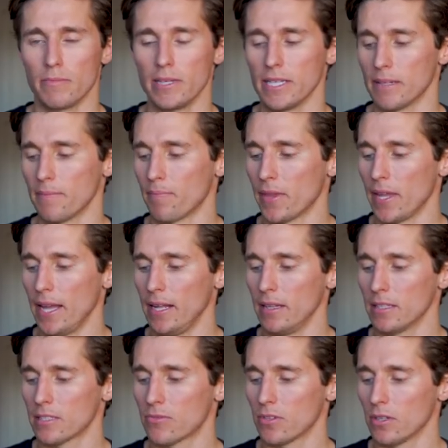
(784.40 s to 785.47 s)
mean.
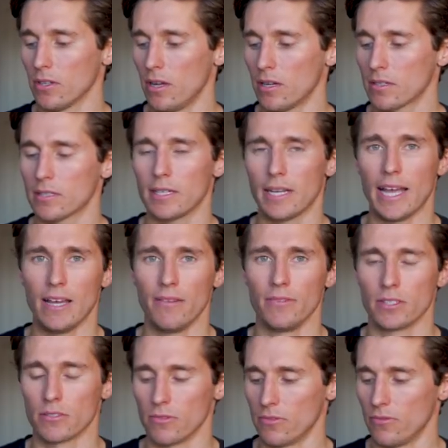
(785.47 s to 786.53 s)
L is for locked and
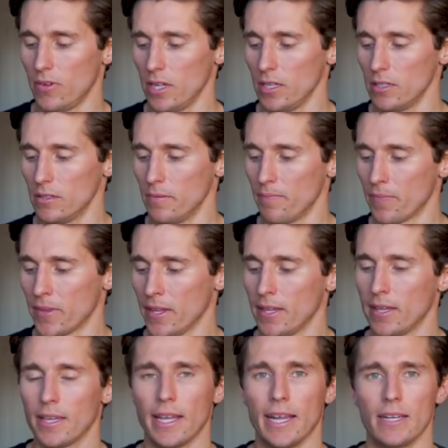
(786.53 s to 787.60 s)
F is for follow.
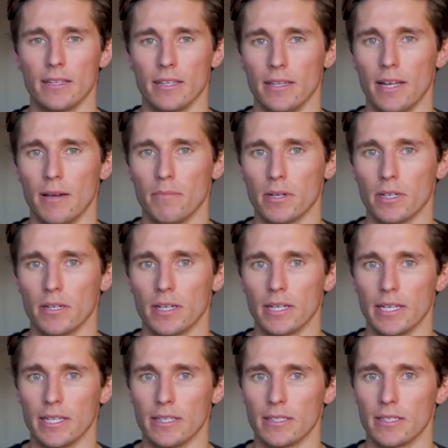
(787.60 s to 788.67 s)
And the
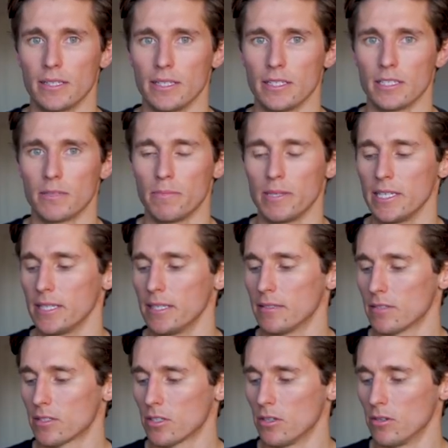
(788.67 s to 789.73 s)
number is the
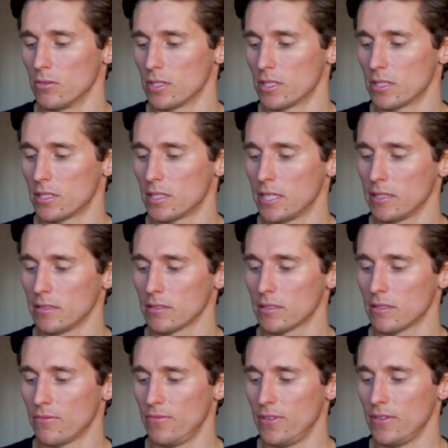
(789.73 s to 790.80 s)
speed. So tilt
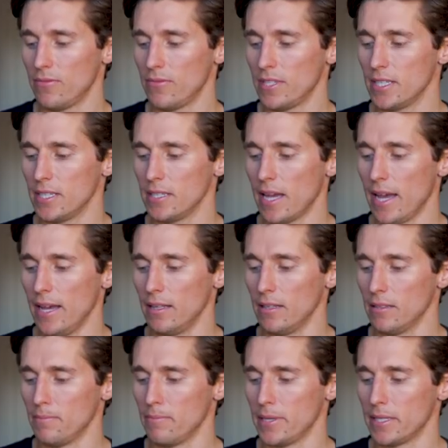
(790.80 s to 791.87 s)

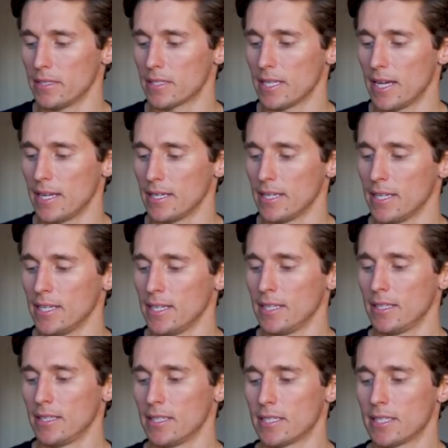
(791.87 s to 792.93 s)
50L means that
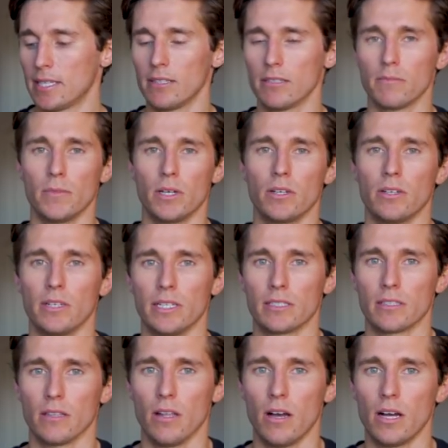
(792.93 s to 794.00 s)
the tilt motor
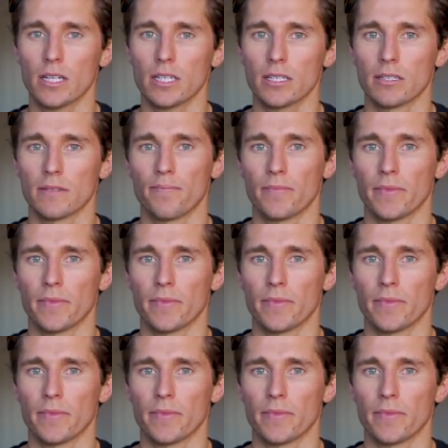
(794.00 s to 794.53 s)
is locked